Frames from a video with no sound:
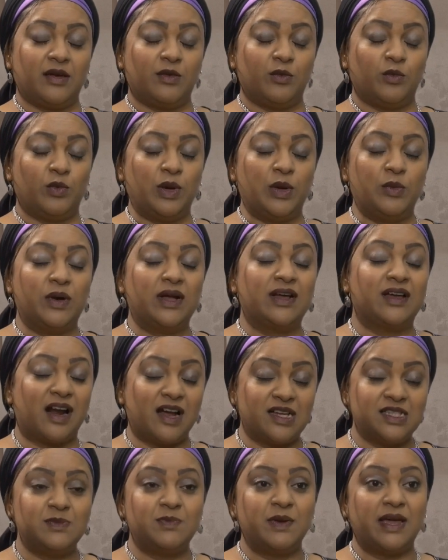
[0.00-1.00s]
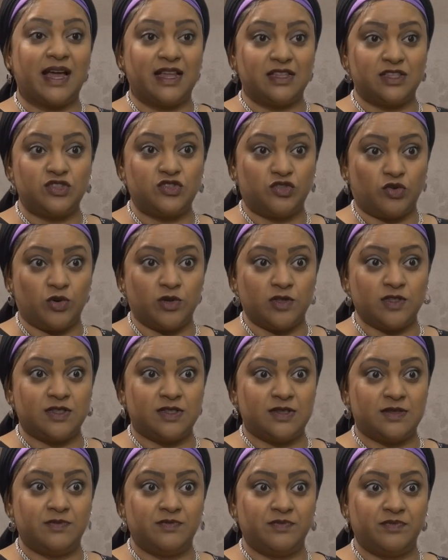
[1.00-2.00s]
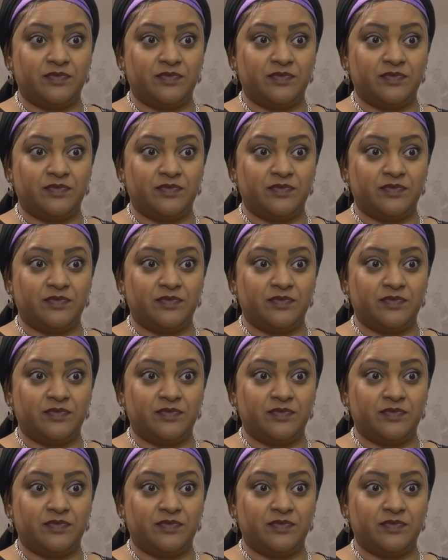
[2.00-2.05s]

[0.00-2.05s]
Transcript: we were grasping at straws.